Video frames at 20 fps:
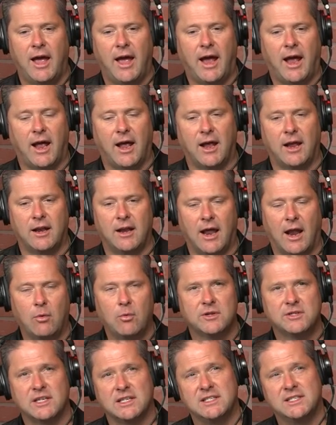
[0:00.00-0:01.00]
And I don't
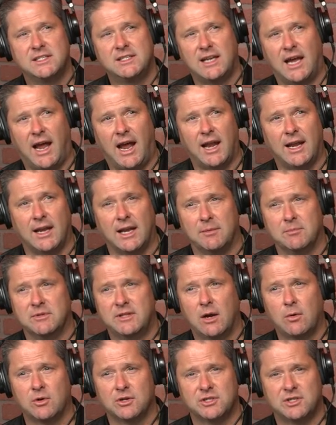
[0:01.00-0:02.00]
want to say standing, but
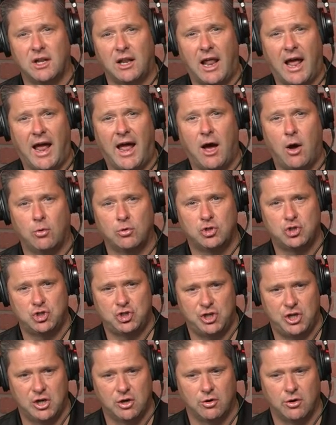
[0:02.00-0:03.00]
there was loud
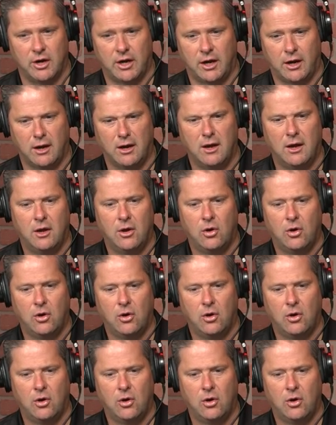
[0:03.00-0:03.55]
cheering